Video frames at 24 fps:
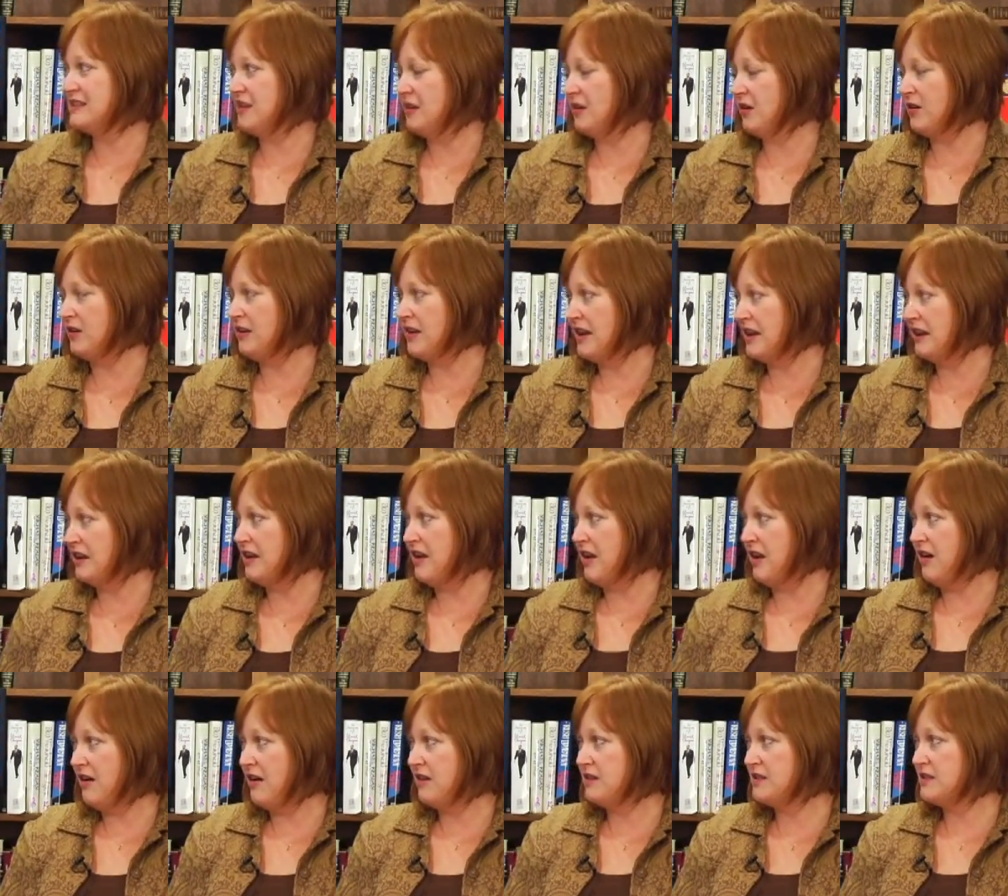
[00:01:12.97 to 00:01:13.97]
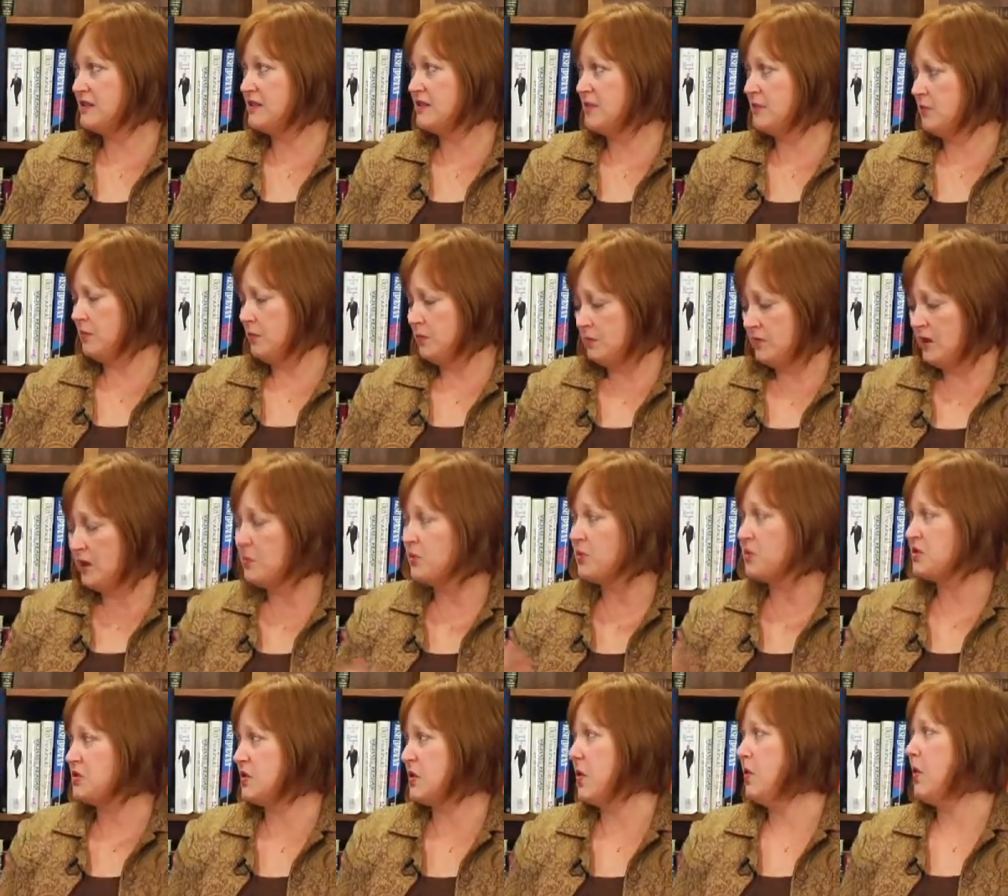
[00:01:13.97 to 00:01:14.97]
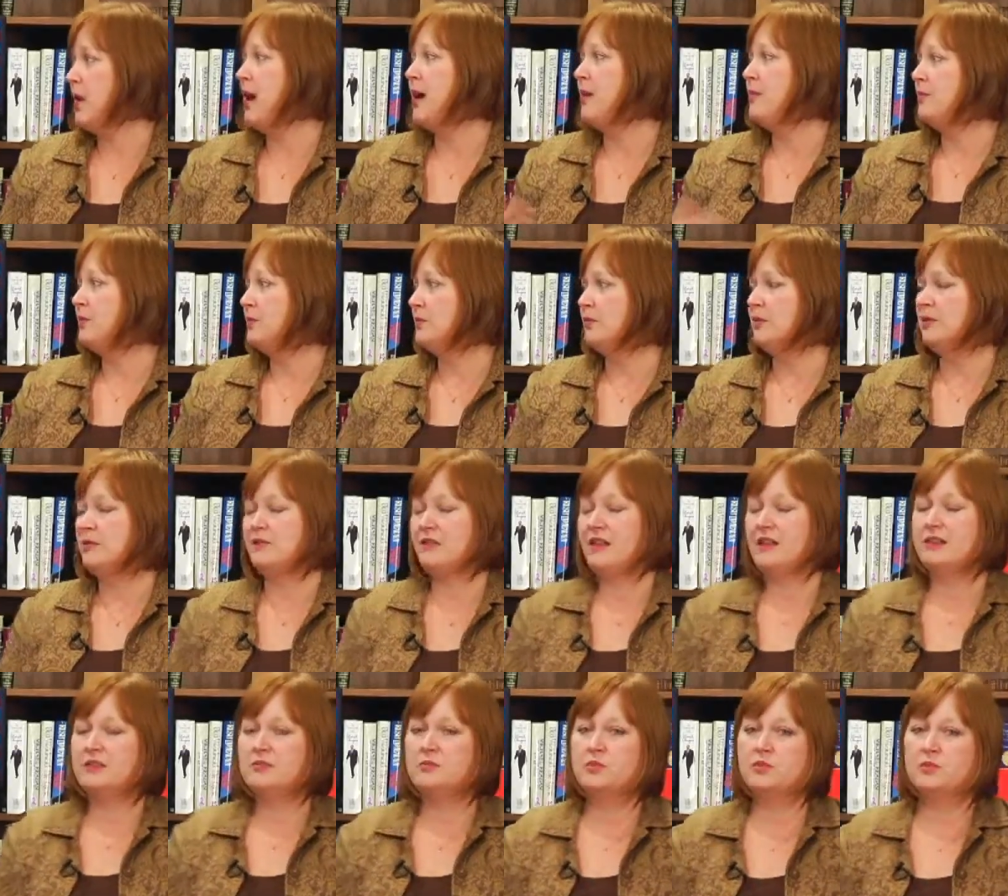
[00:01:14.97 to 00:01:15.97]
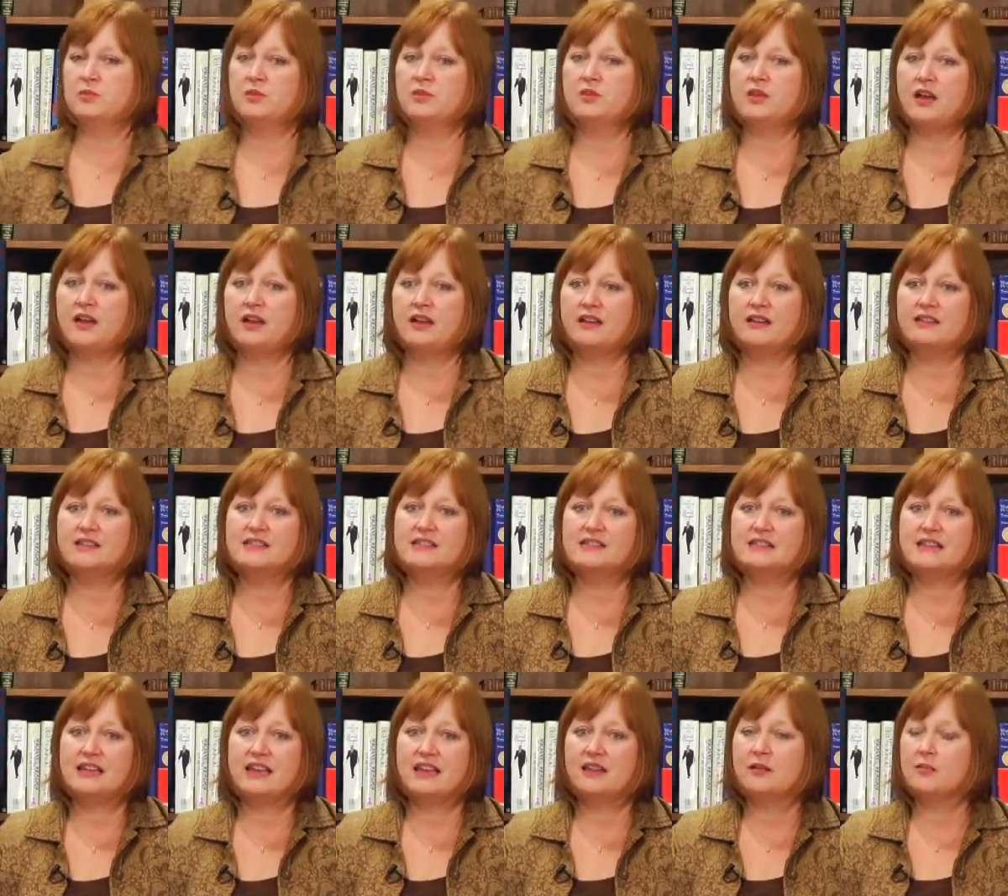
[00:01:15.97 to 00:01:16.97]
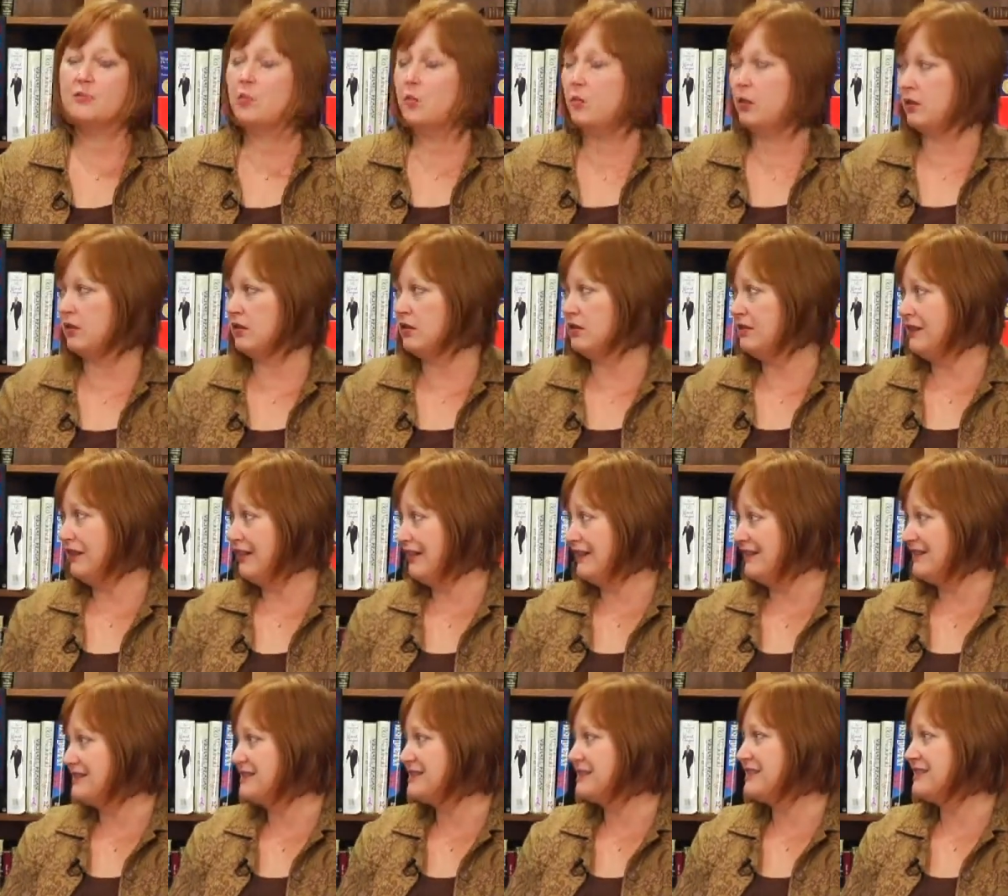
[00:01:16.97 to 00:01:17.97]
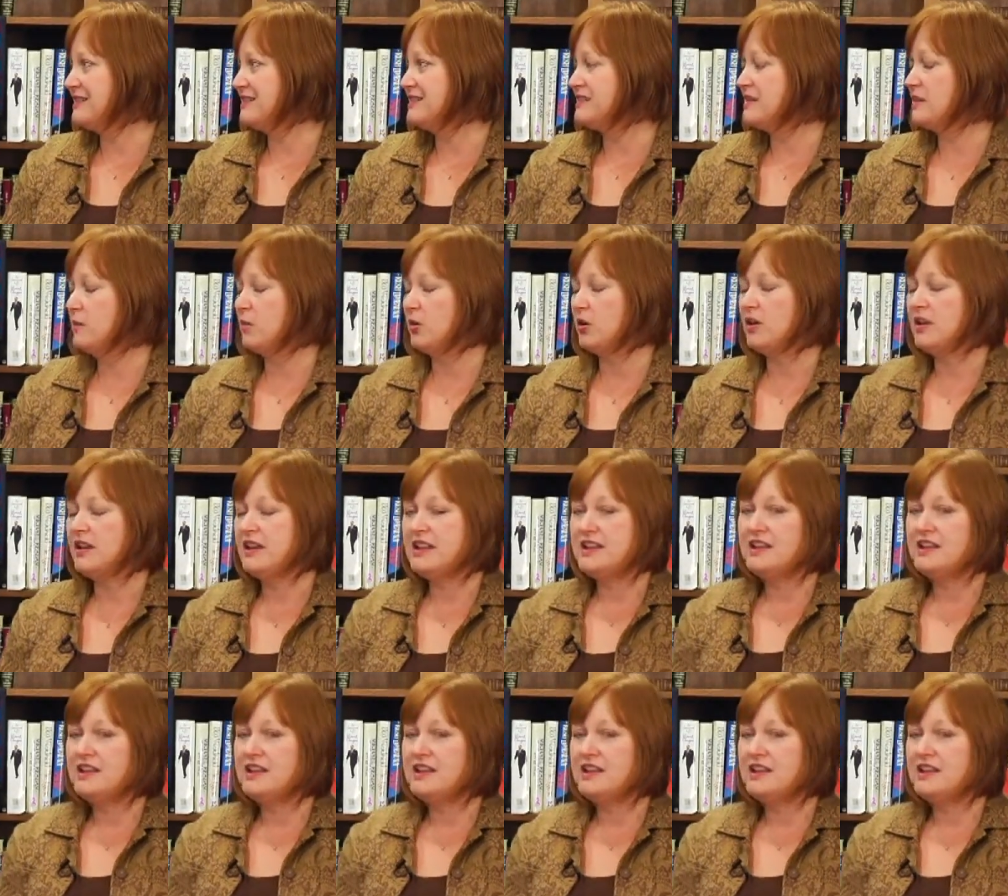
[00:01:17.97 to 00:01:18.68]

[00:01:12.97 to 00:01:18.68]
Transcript: are numbers go up, and we're available to take more clients in the summer.